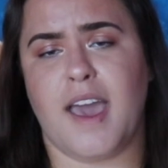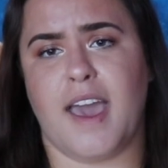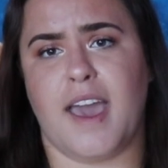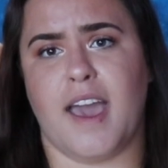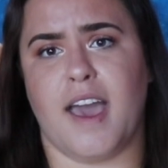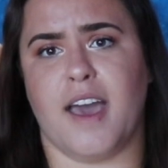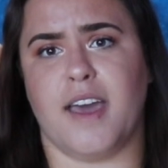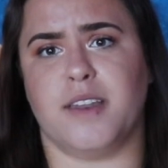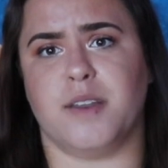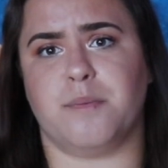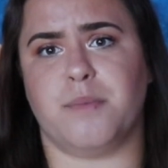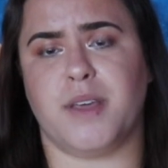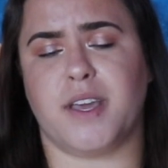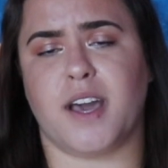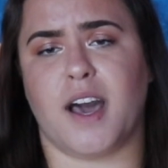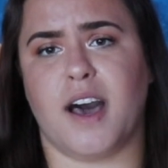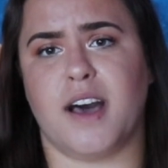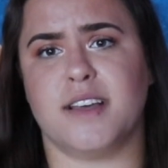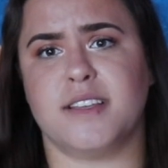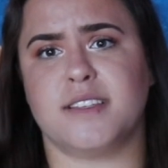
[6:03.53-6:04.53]
And
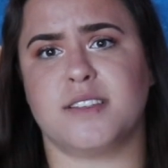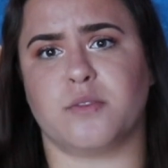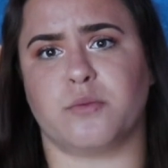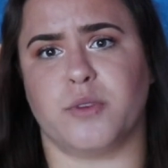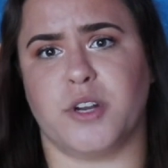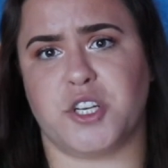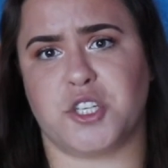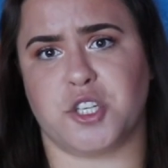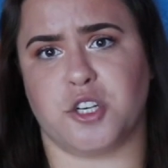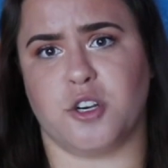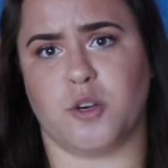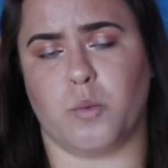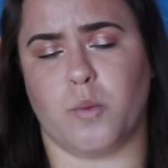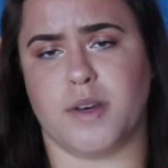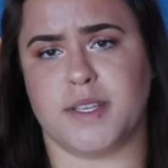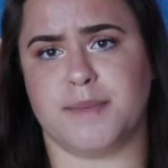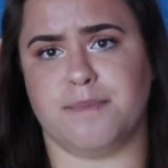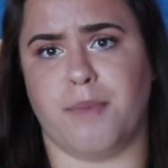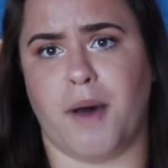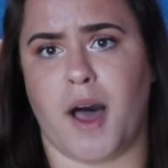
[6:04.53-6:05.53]
because Richard
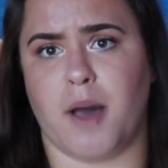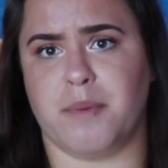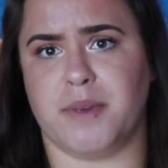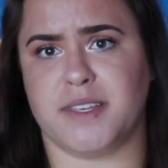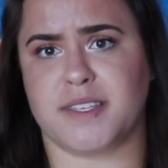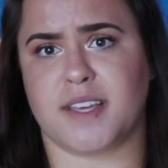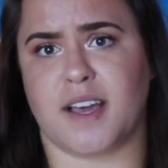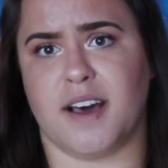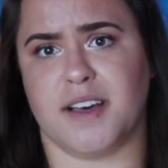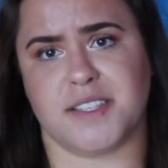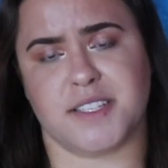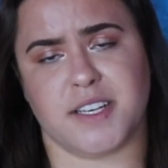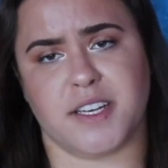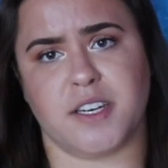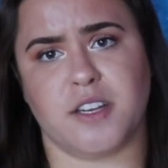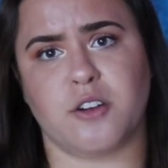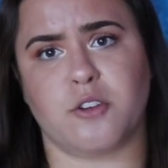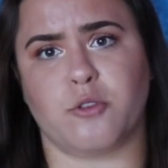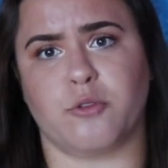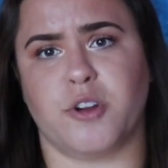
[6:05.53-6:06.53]
was Bobby's
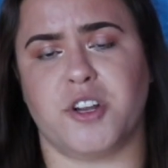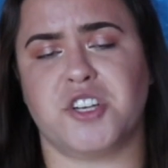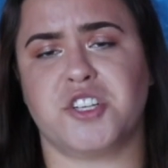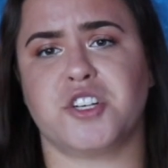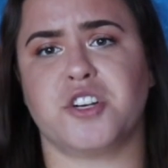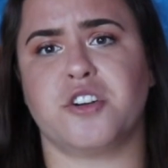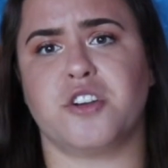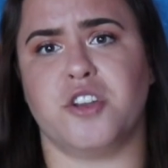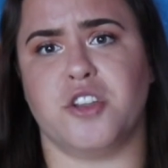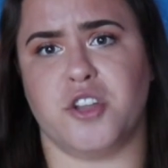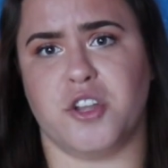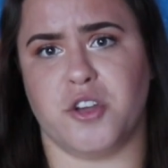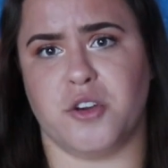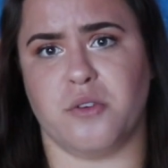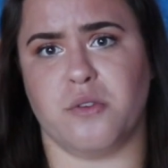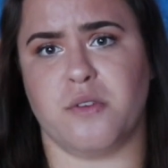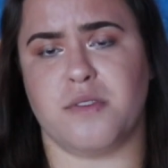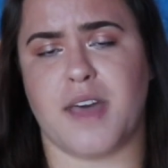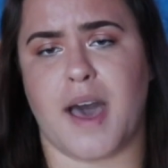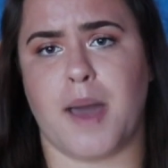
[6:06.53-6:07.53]
cousin, Richard
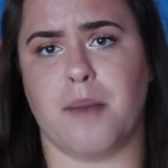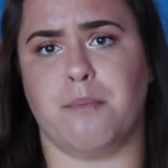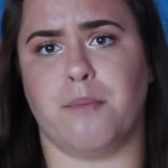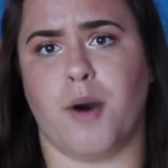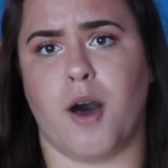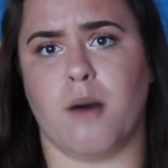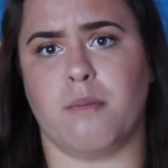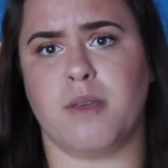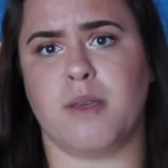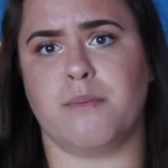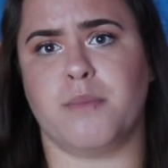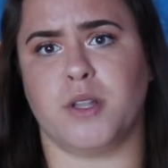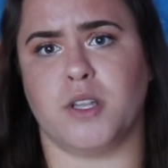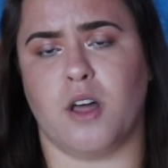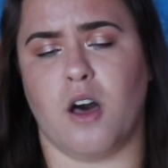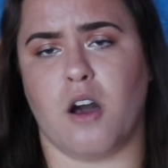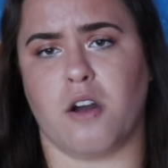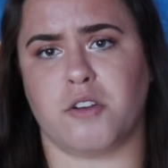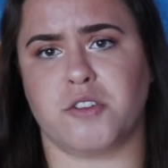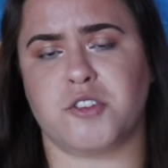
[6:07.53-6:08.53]
knew that Bobby
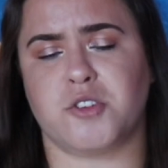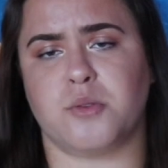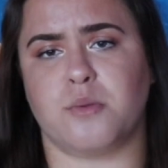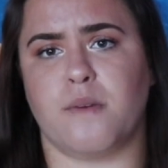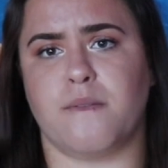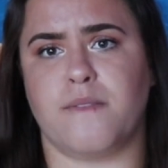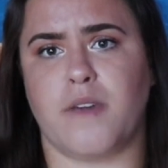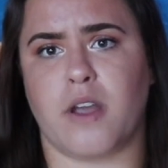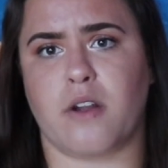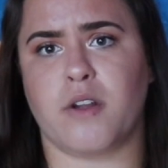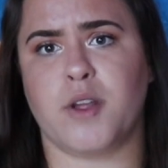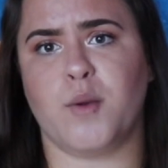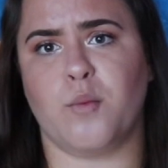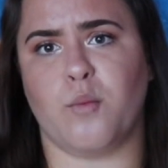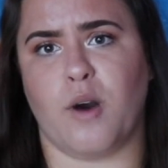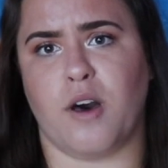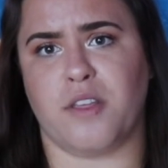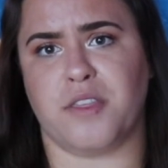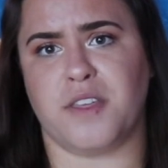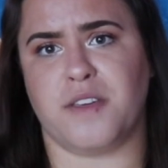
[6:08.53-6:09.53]
belonged to a very
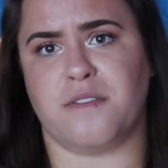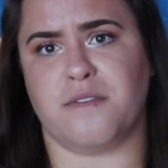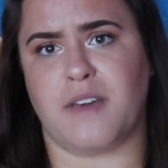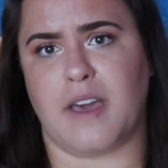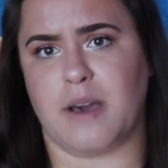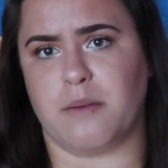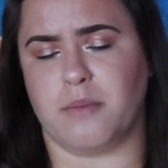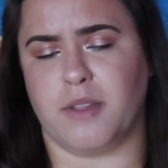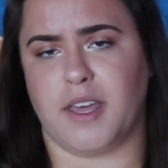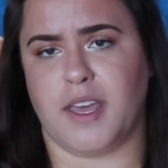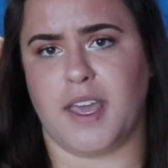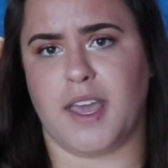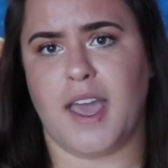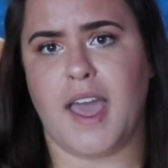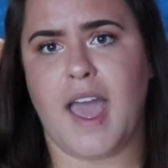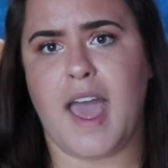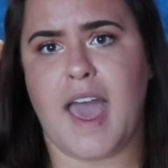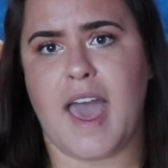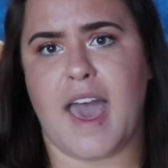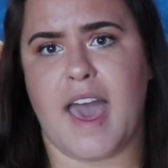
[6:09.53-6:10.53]
wealthy family
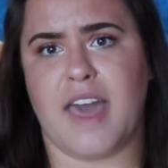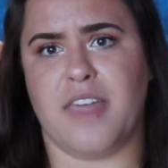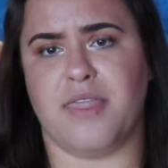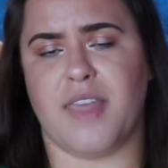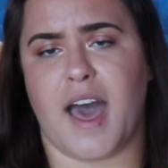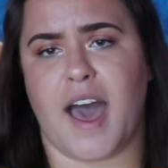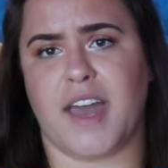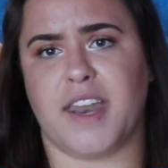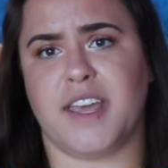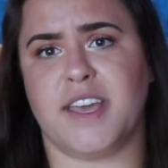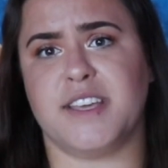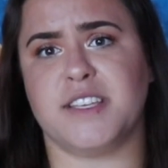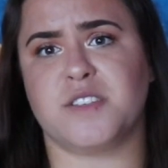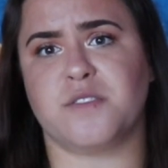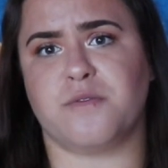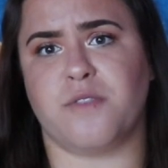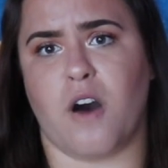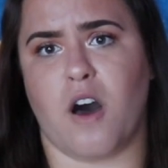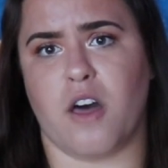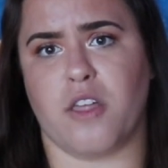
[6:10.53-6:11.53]
and that his
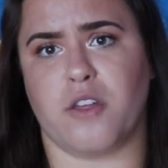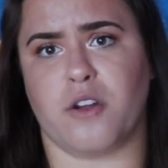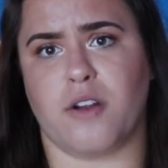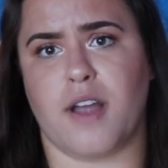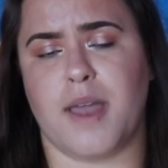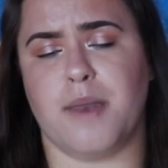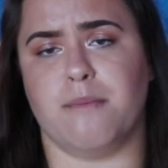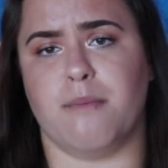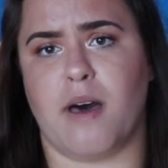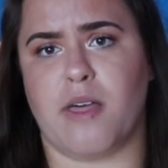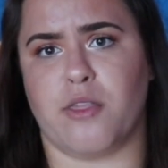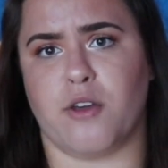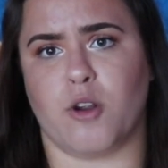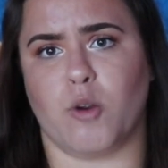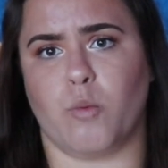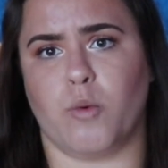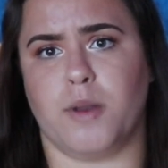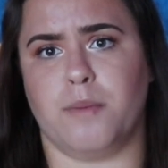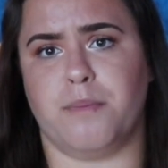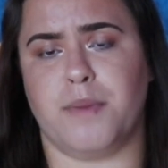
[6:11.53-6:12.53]
father and
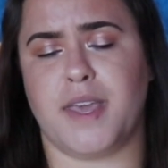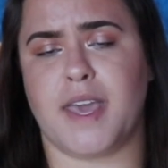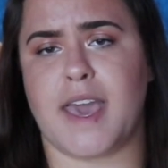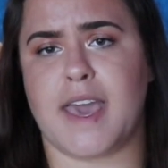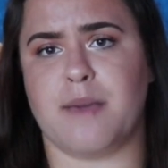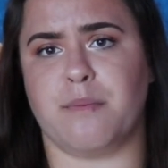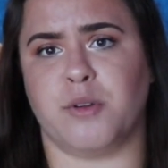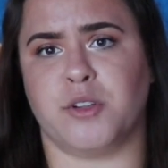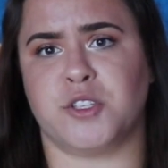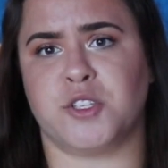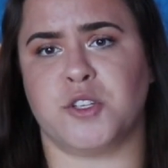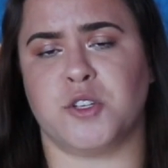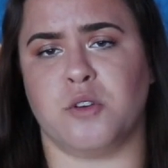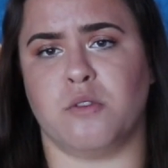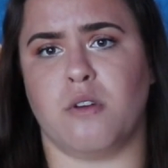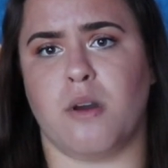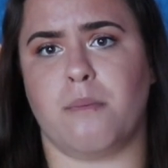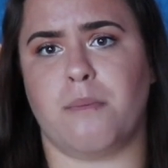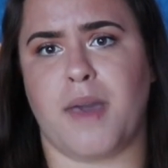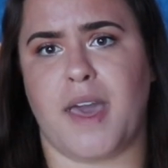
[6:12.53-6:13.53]
mother would be able
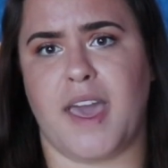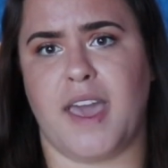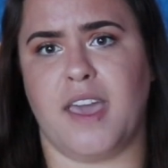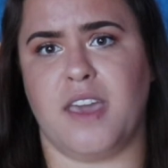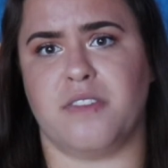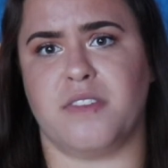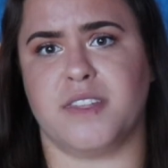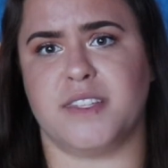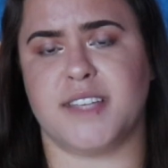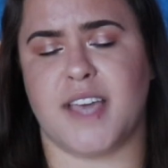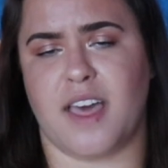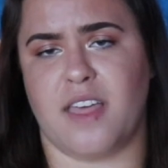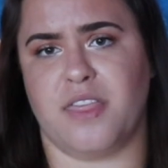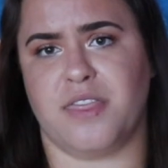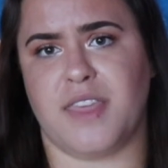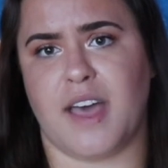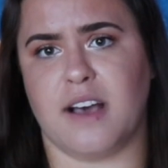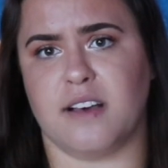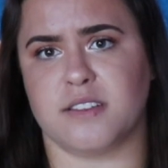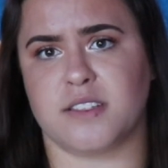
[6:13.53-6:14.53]
to pay the
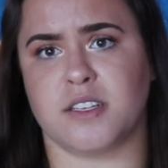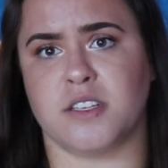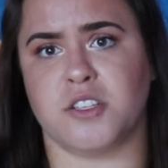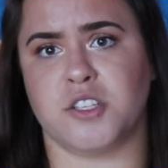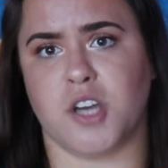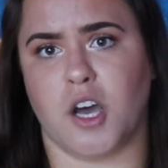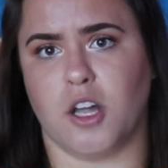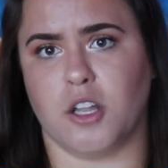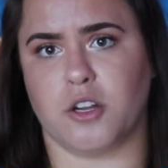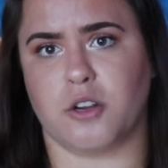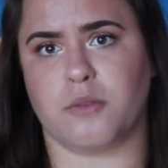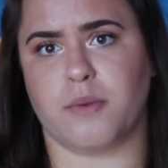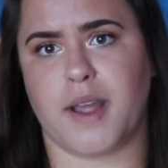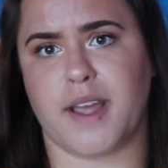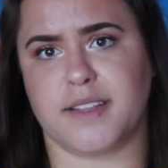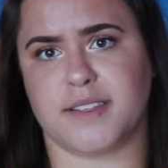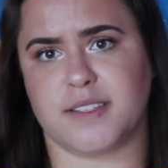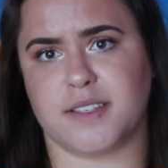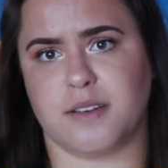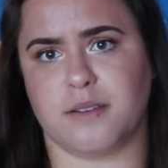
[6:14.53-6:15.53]
$10,000
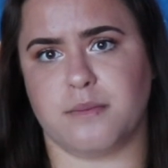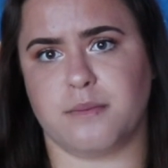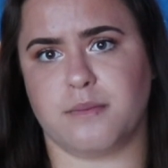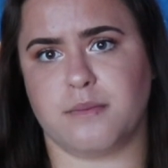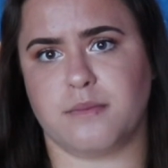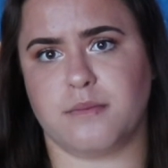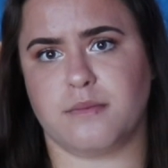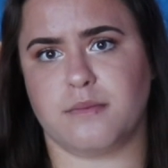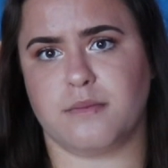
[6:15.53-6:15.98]
ransom.